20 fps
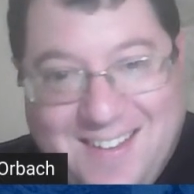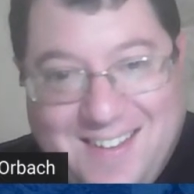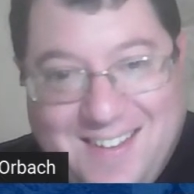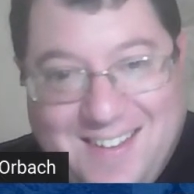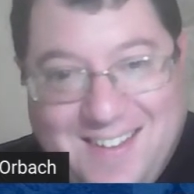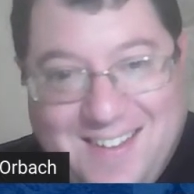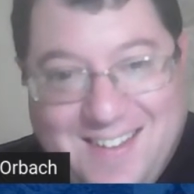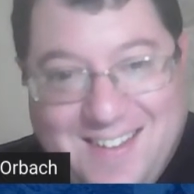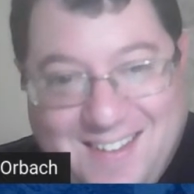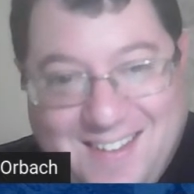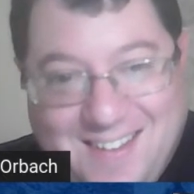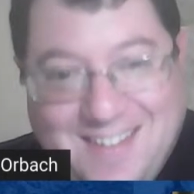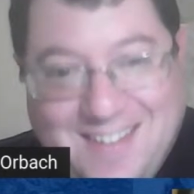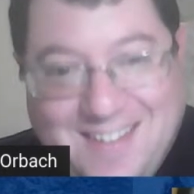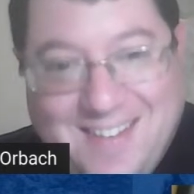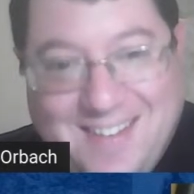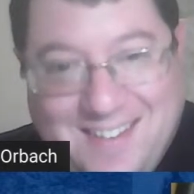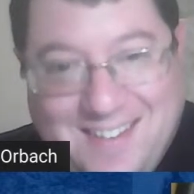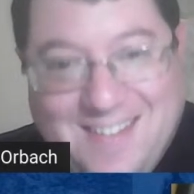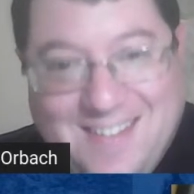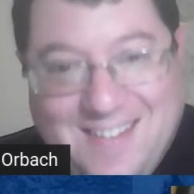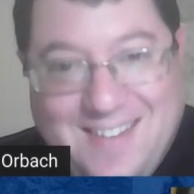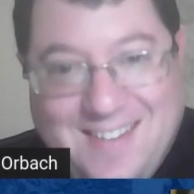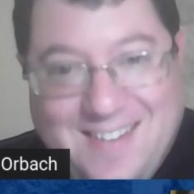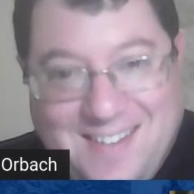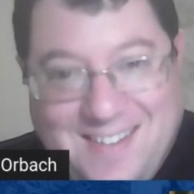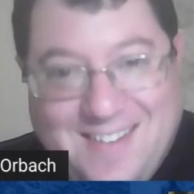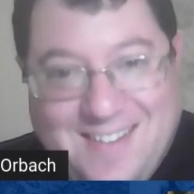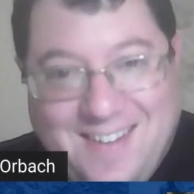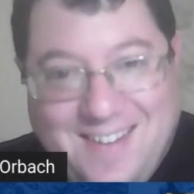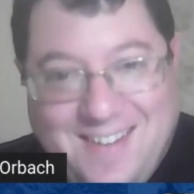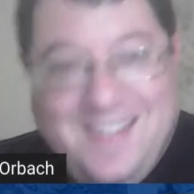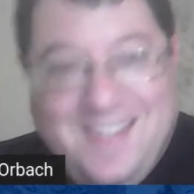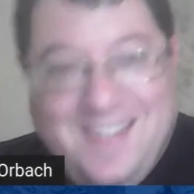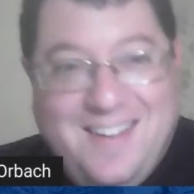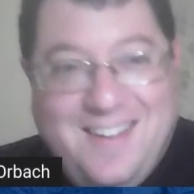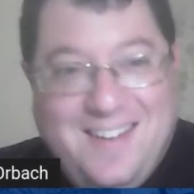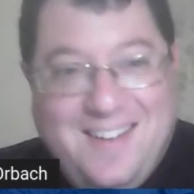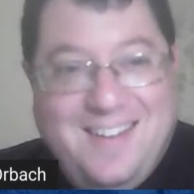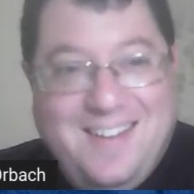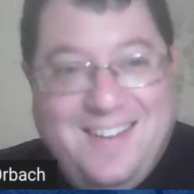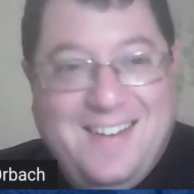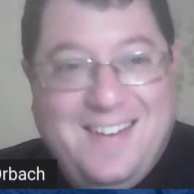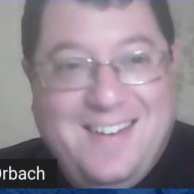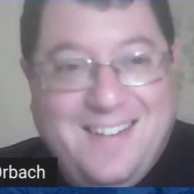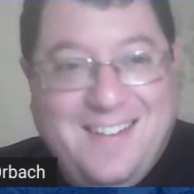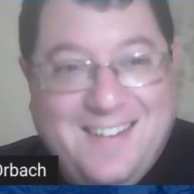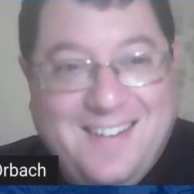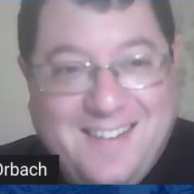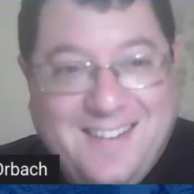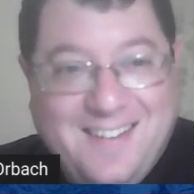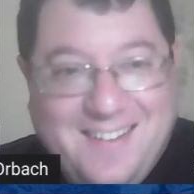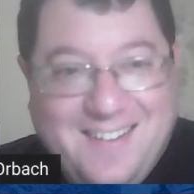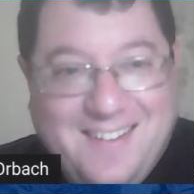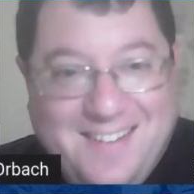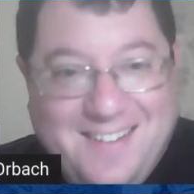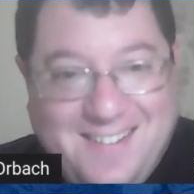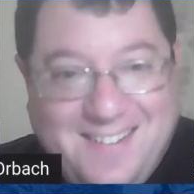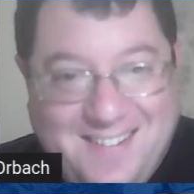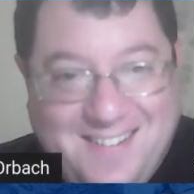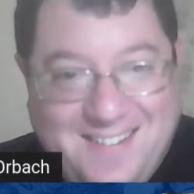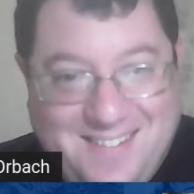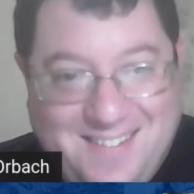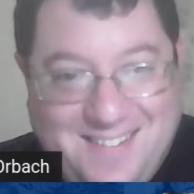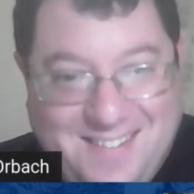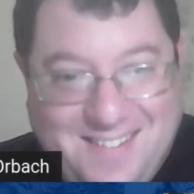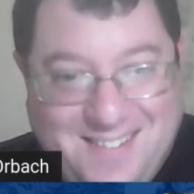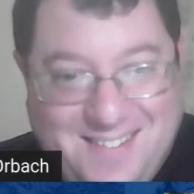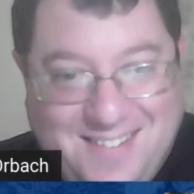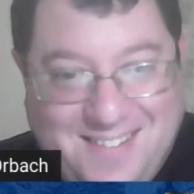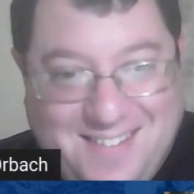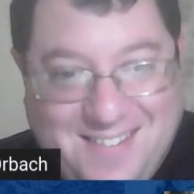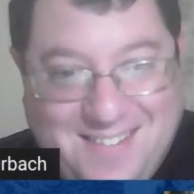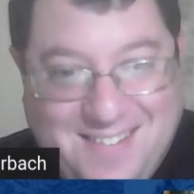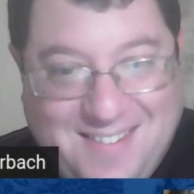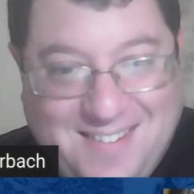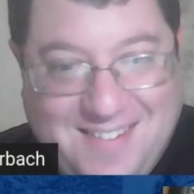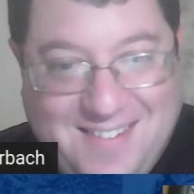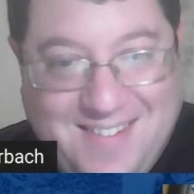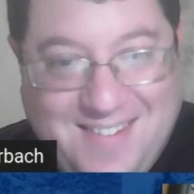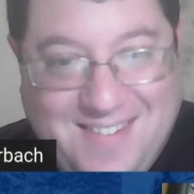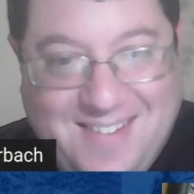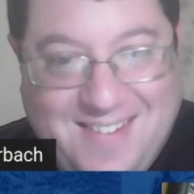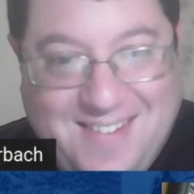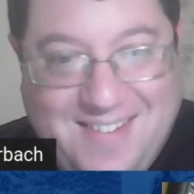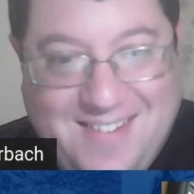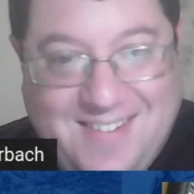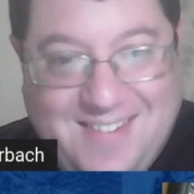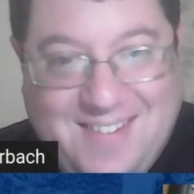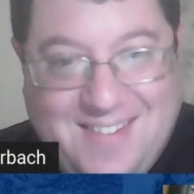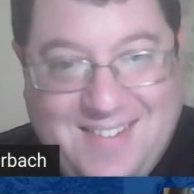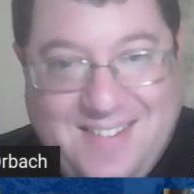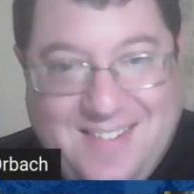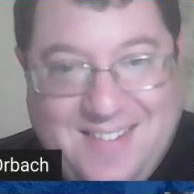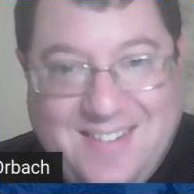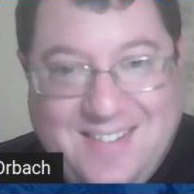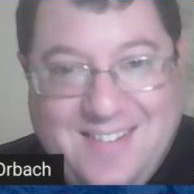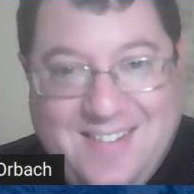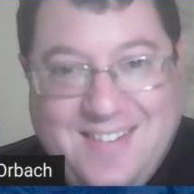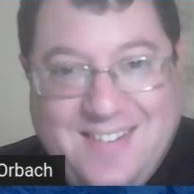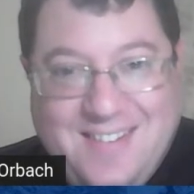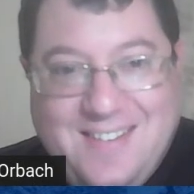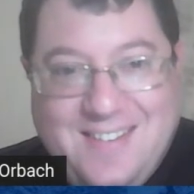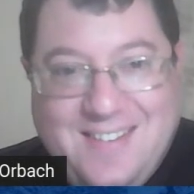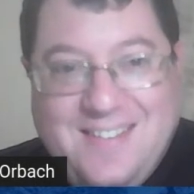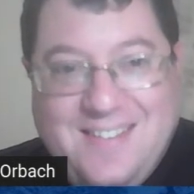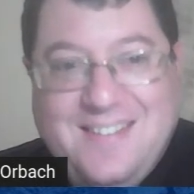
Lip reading: The person shown says nothing.